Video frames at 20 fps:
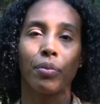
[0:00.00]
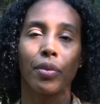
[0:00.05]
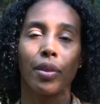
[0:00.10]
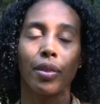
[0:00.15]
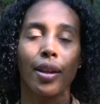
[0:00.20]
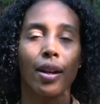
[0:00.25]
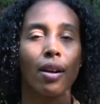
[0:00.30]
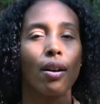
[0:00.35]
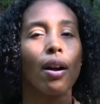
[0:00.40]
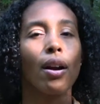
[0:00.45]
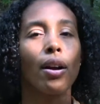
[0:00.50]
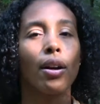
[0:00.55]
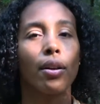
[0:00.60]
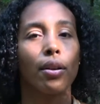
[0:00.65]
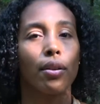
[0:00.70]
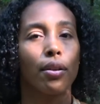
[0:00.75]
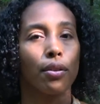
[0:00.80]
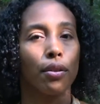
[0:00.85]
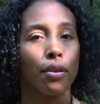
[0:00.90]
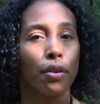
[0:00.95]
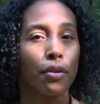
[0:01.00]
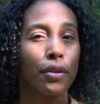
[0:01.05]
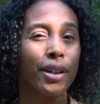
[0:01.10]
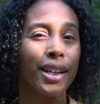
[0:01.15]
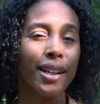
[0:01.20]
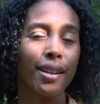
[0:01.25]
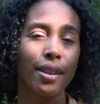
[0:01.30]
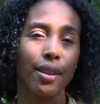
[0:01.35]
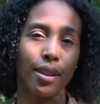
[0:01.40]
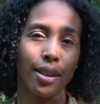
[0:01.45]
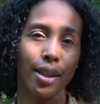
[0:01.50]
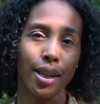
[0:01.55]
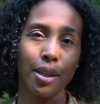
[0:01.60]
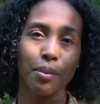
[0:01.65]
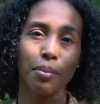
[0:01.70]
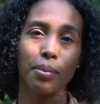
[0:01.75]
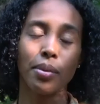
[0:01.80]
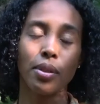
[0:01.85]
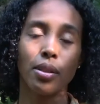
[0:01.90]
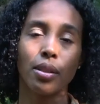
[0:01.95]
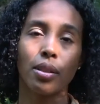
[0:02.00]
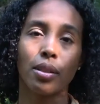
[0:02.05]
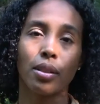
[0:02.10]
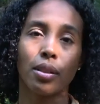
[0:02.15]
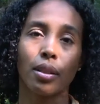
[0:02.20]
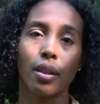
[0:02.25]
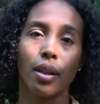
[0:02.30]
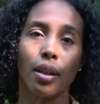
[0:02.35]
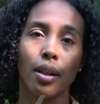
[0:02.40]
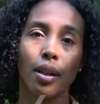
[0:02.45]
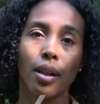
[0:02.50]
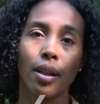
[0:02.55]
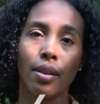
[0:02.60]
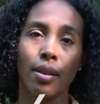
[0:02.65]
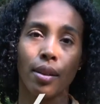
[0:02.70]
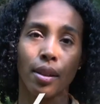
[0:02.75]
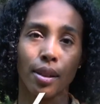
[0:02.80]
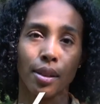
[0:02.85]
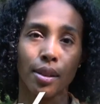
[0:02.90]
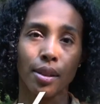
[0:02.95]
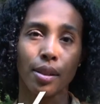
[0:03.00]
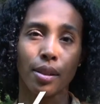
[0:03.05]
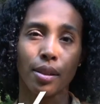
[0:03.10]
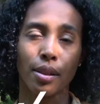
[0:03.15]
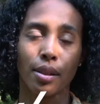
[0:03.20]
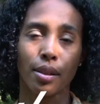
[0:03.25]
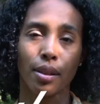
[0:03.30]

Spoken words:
there are 3 themes in this